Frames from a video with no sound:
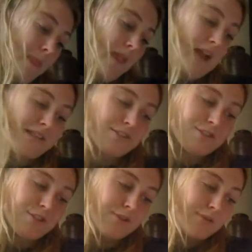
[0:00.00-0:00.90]
And
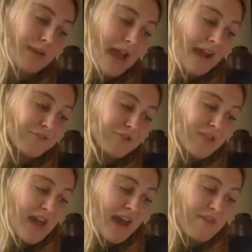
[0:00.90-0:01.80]
soon after
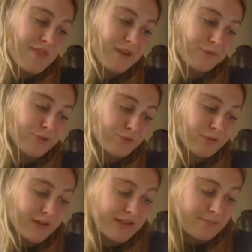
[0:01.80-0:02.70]
that, they were
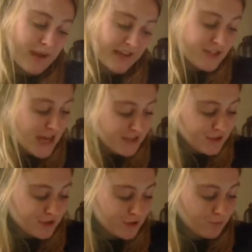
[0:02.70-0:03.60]
joined by
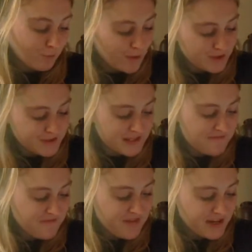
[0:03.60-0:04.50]
Chester,
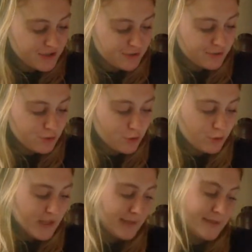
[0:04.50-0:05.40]
Wilson, Victor,
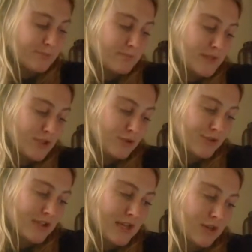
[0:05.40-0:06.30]
Julius, Mr.
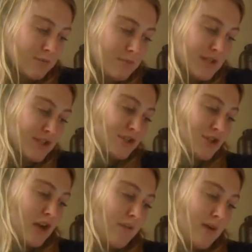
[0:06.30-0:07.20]
Slinger, Mrs.
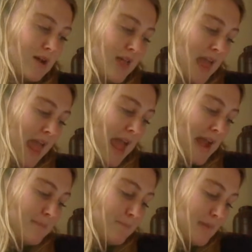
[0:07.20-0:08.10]
Shotwell,
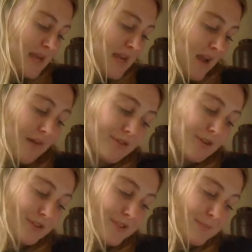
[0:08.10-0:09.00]
and many
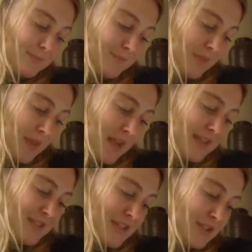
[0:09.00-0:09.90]
others.
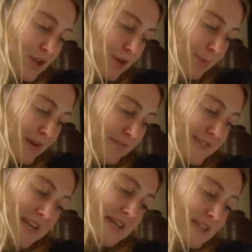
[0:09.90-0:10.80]
It's interpretive
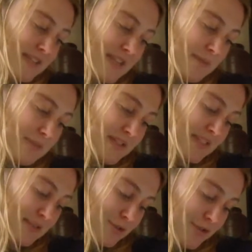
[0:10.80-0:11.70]
dance, said
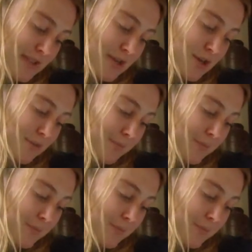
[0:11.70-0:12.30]
Mr. Slinger.